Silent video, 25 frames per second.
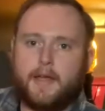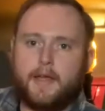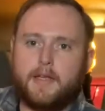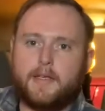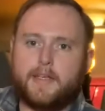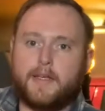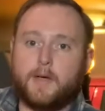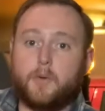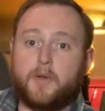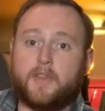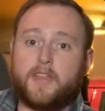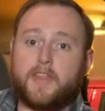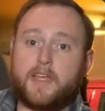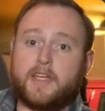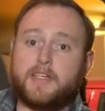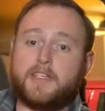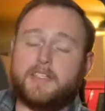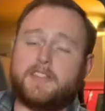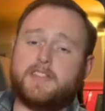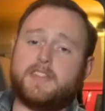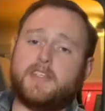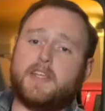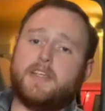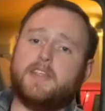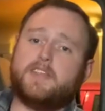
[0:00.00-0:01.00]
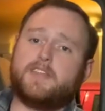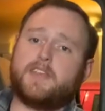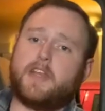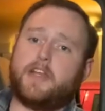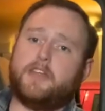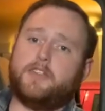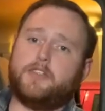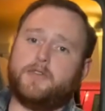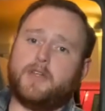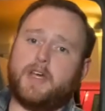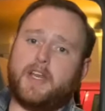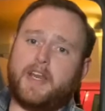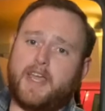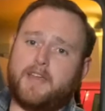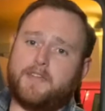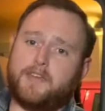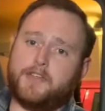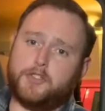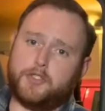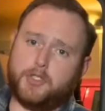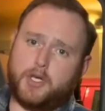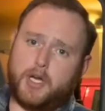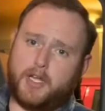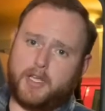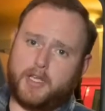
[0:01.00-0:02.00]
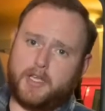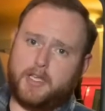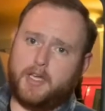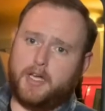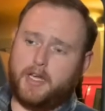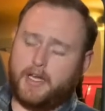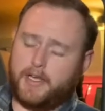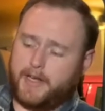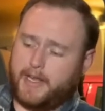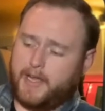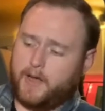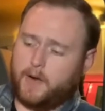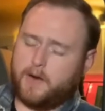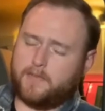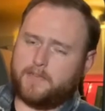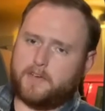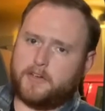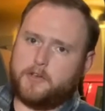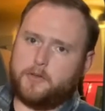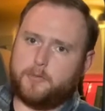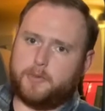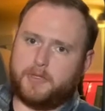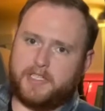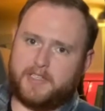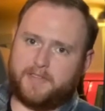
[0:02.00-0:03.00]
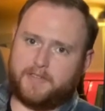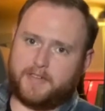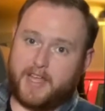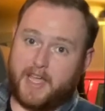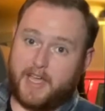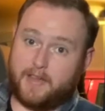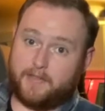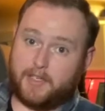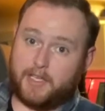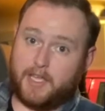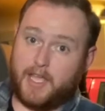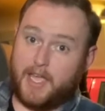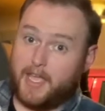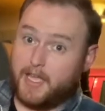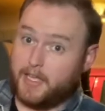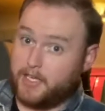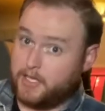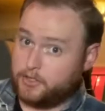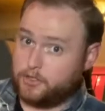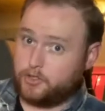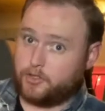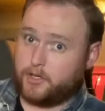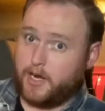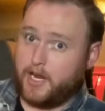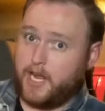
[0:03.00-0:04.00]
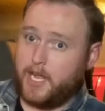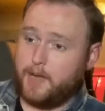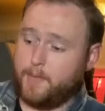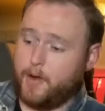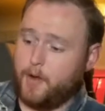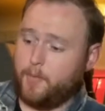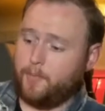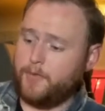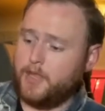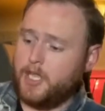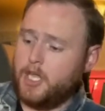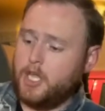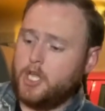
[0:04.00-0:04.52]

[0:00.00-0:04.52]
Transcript: Now, one thing I did say is that I do not have a truck gun. However, I do believe in having extra ammo.